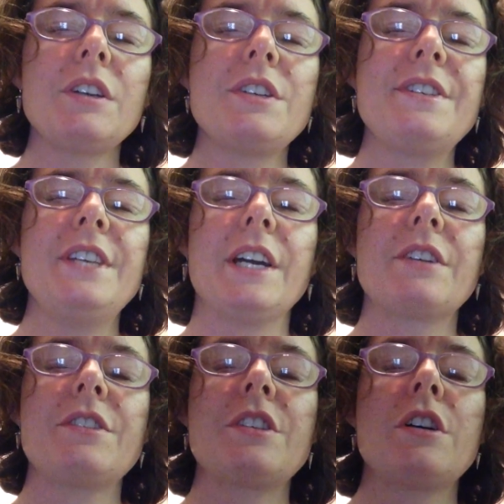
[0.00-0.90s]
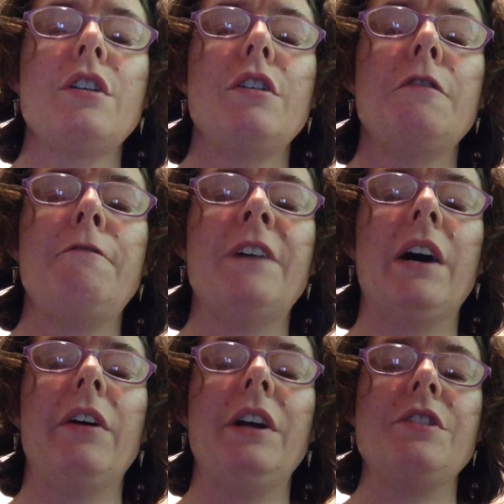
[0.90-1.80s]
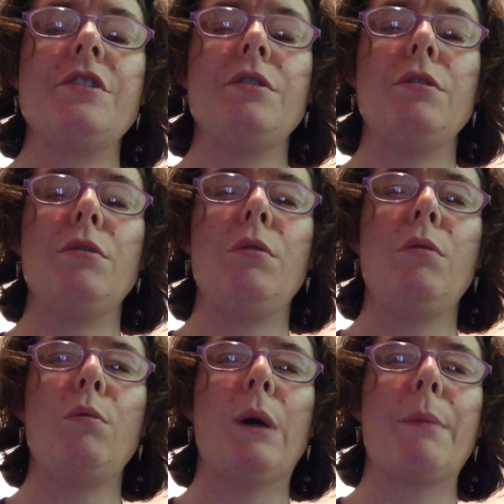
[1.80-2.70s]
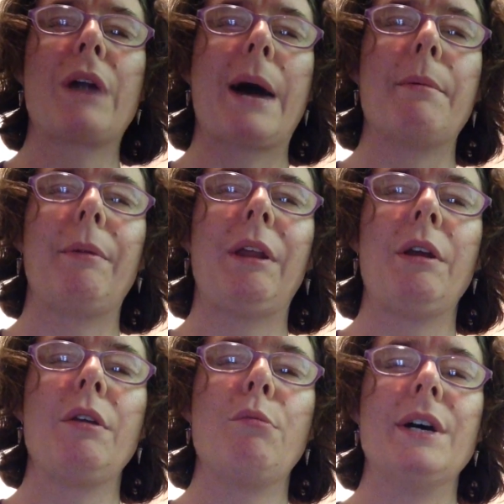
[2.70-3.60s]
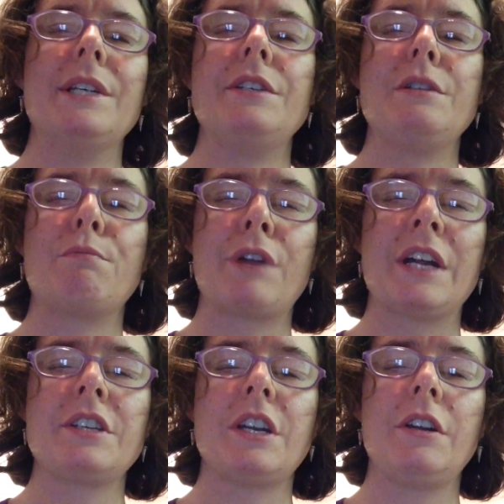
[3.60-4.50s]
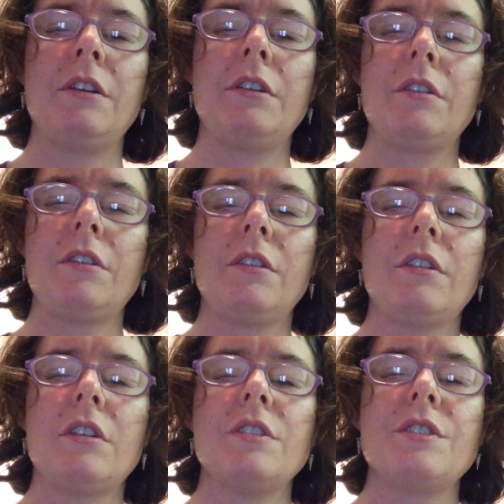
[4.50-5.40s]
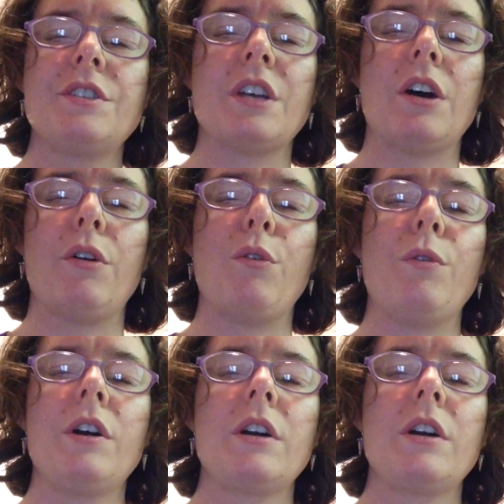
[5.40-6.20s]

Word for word: Sixth, fell into what probably was depression. So